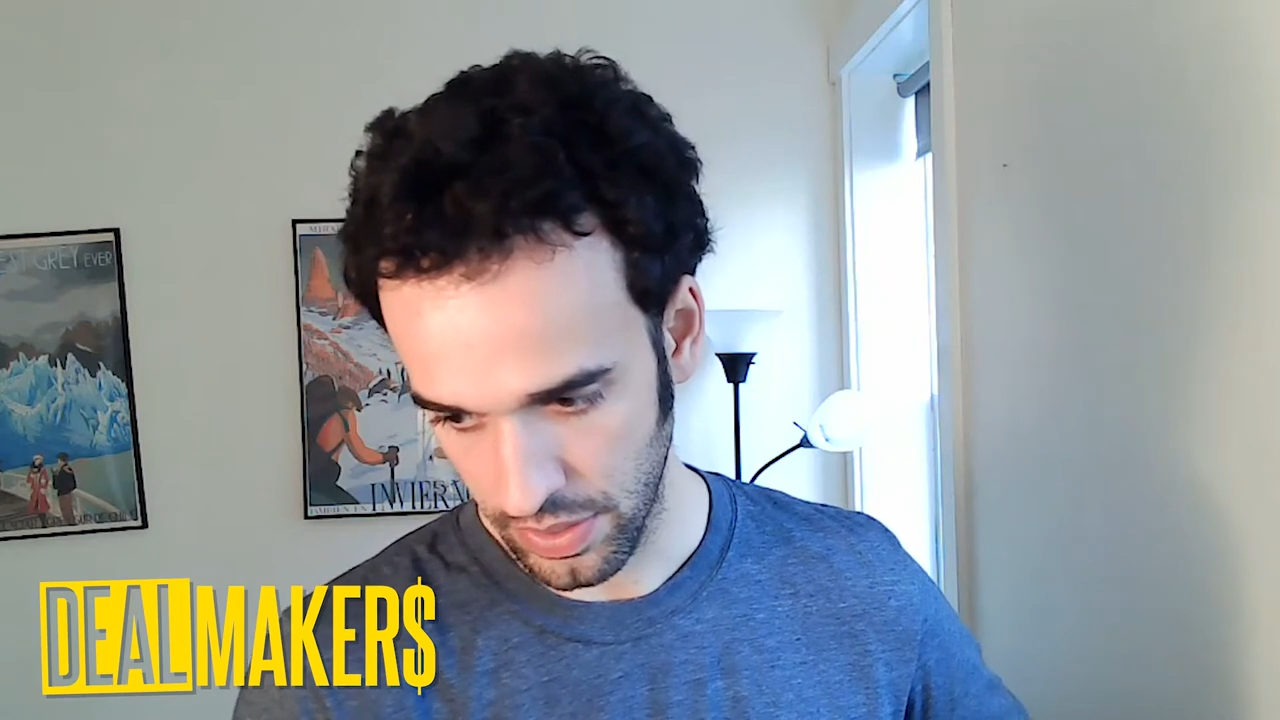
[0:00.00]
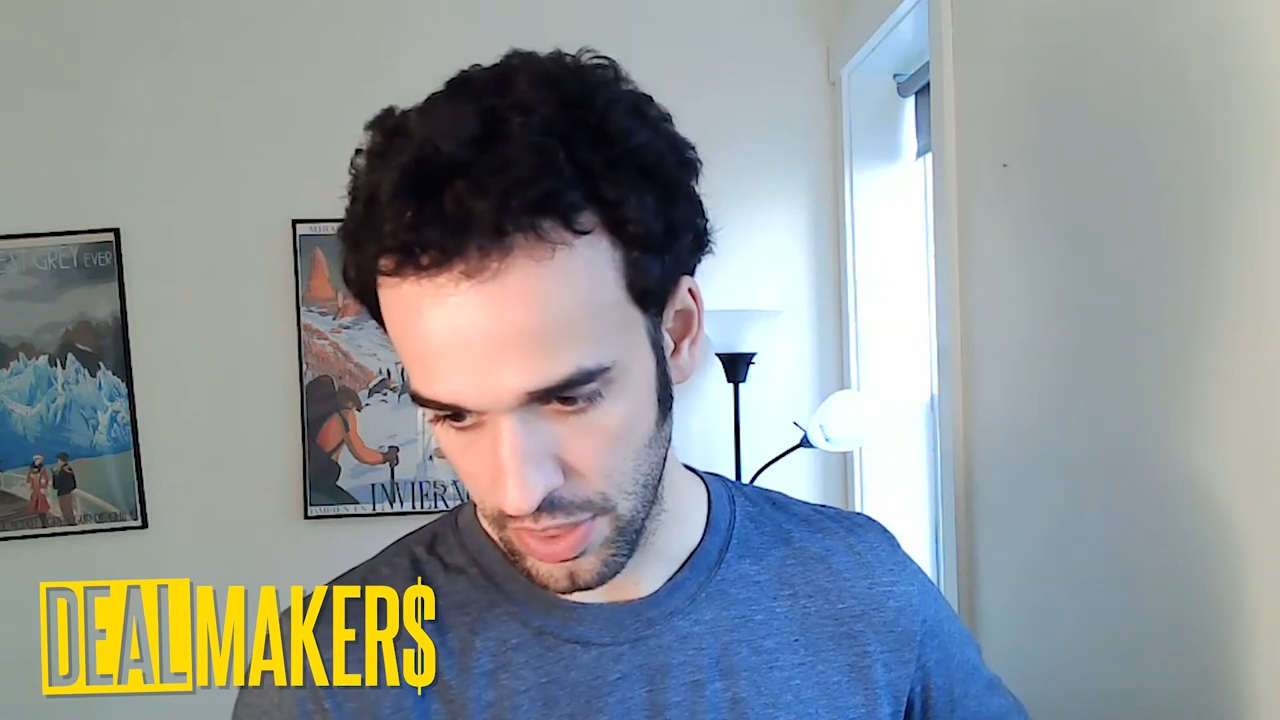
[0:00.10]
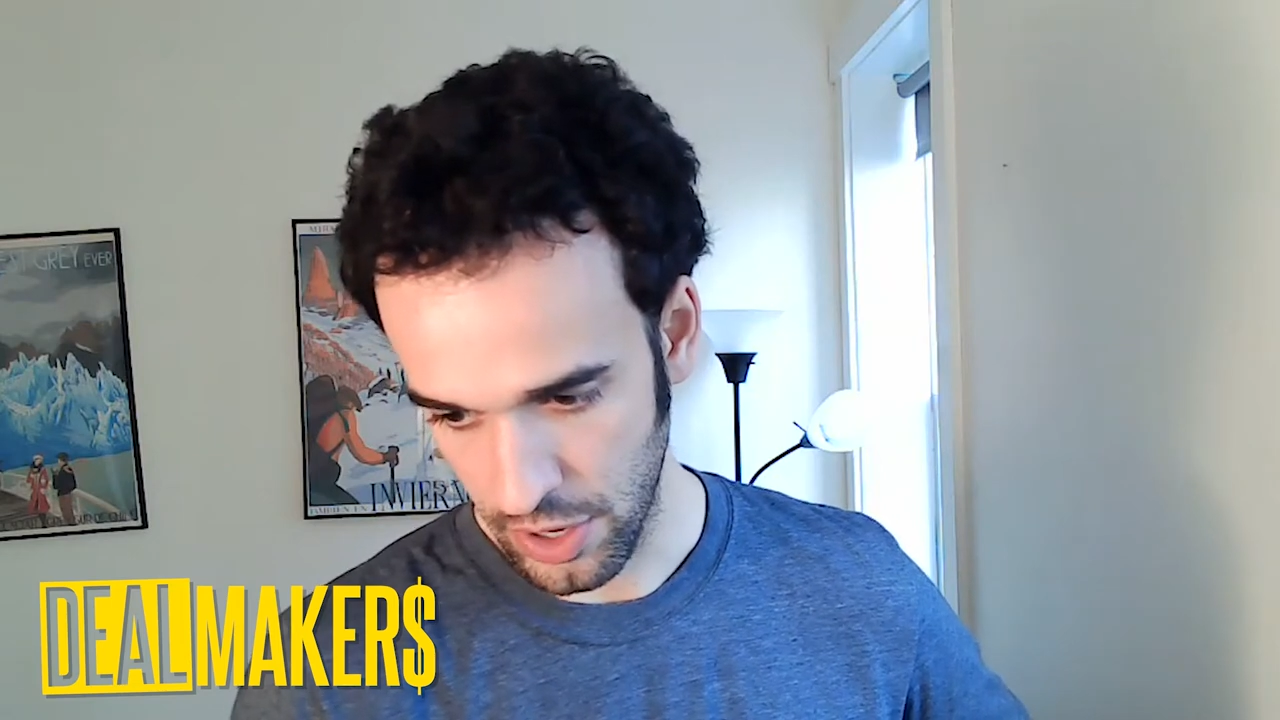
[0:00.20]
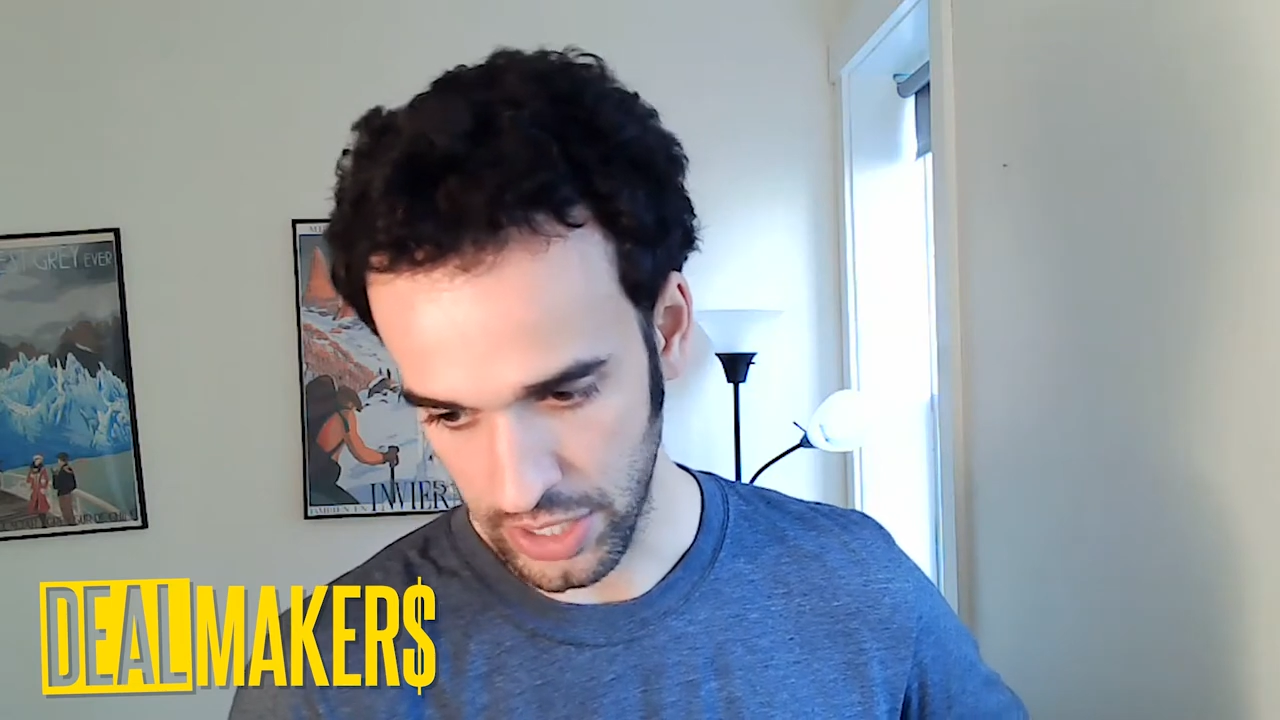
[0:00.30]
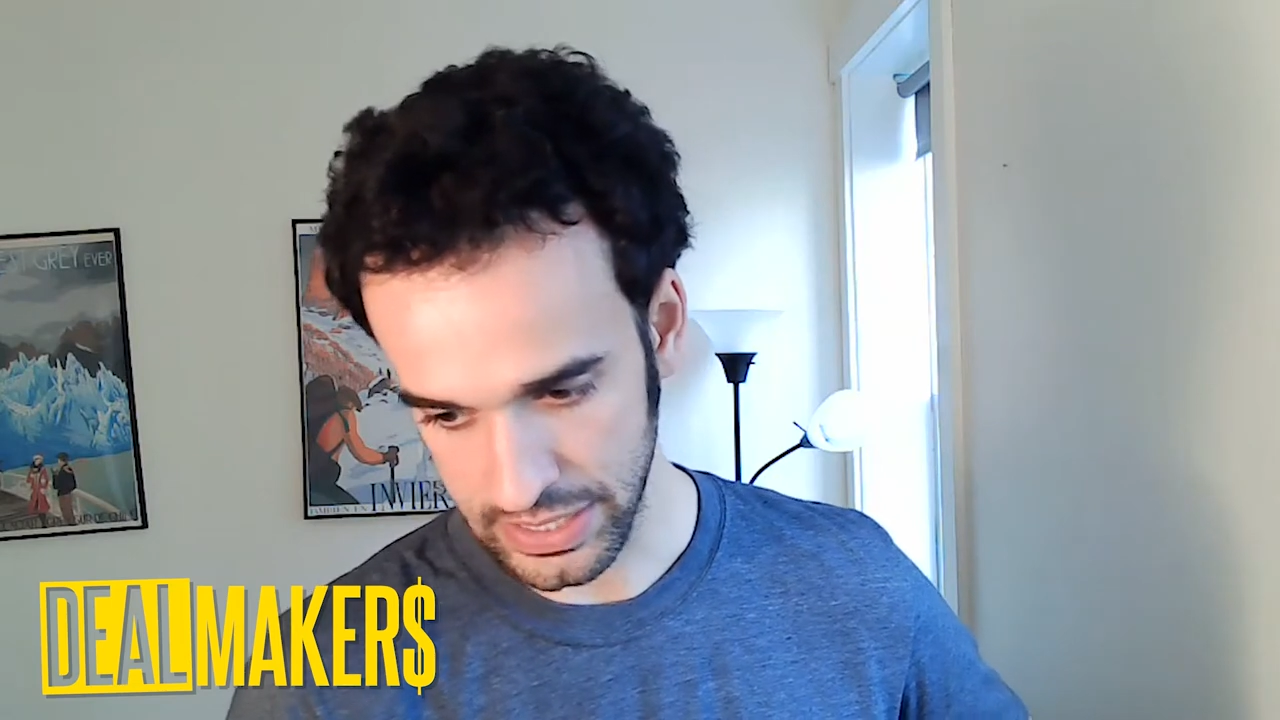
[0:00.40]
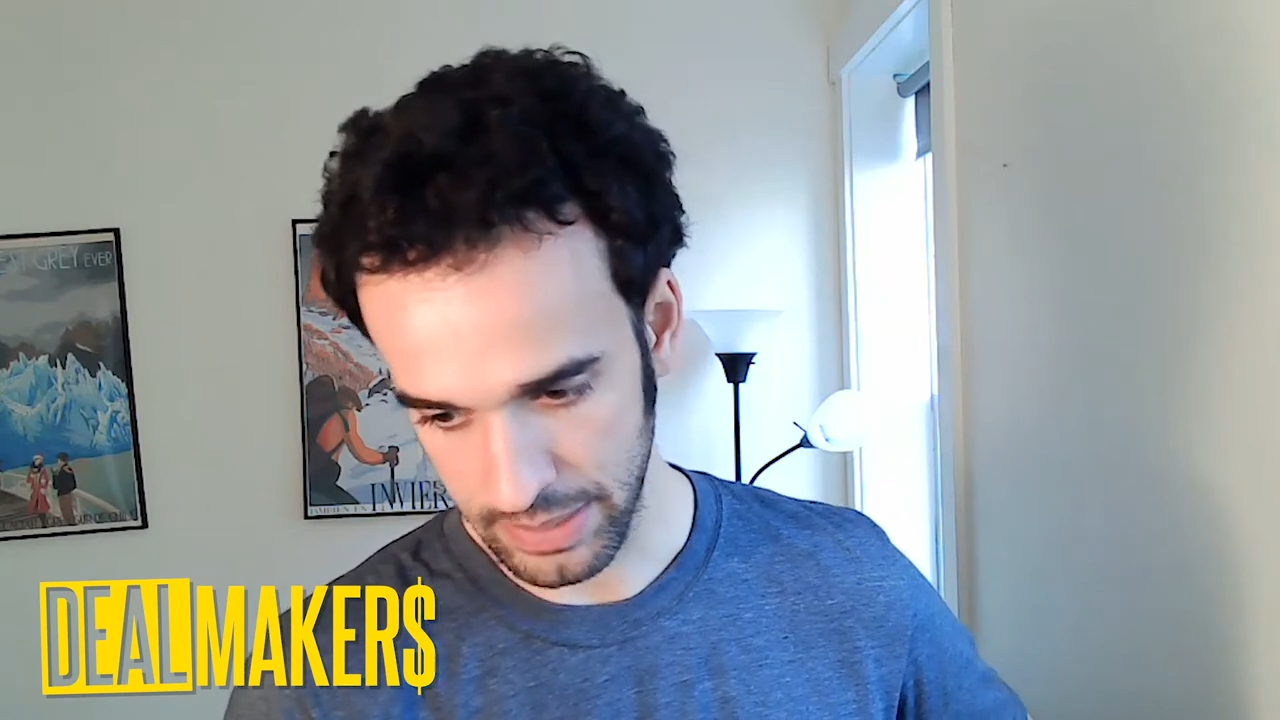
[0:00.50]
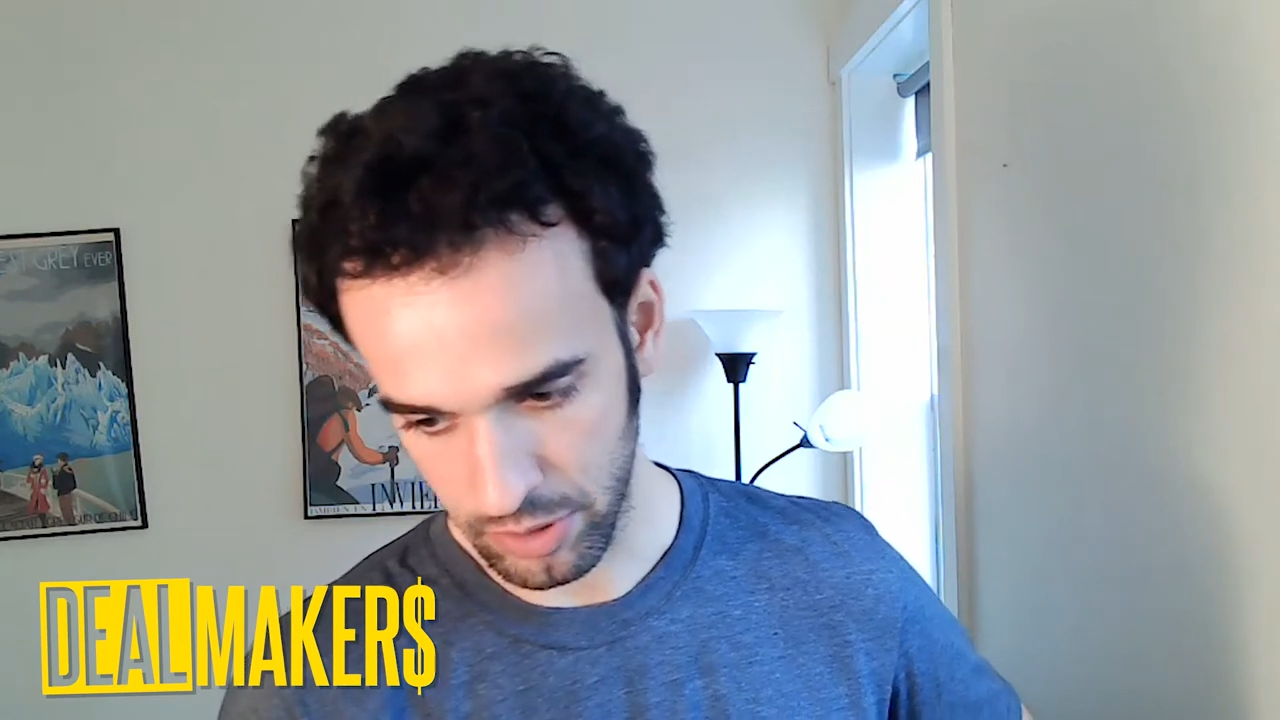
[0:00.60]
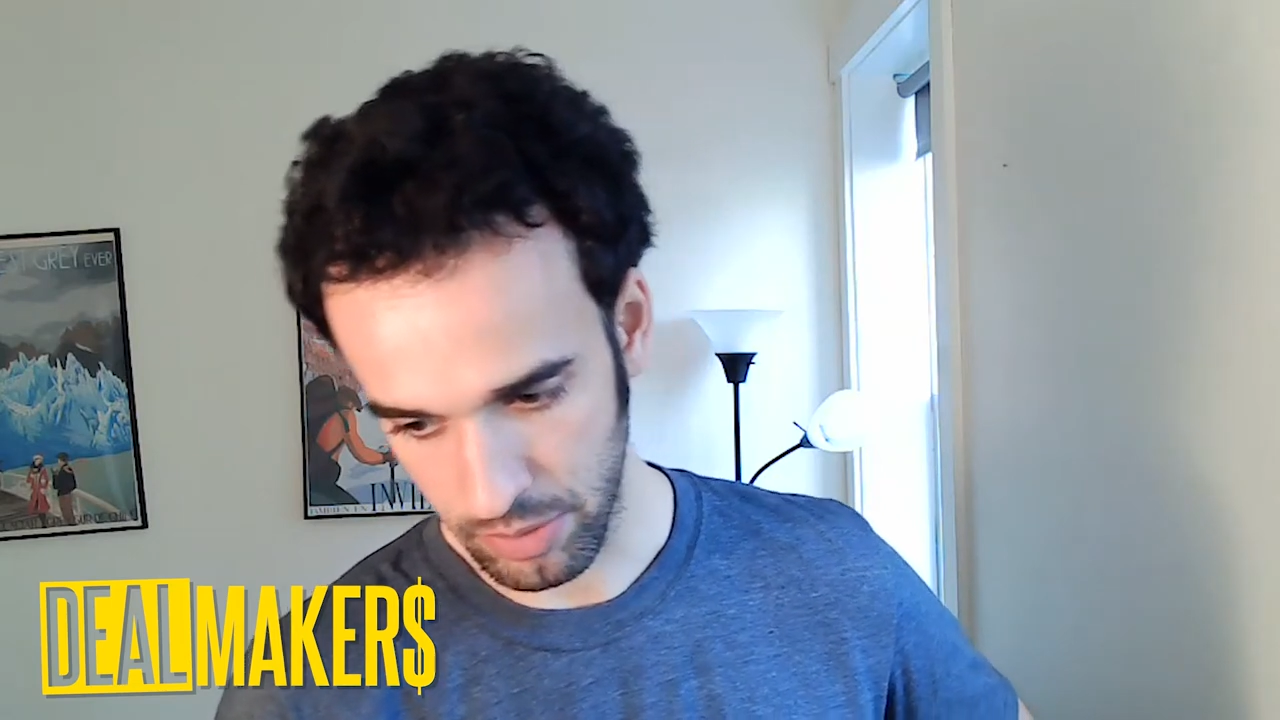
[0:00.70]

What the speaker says: there are some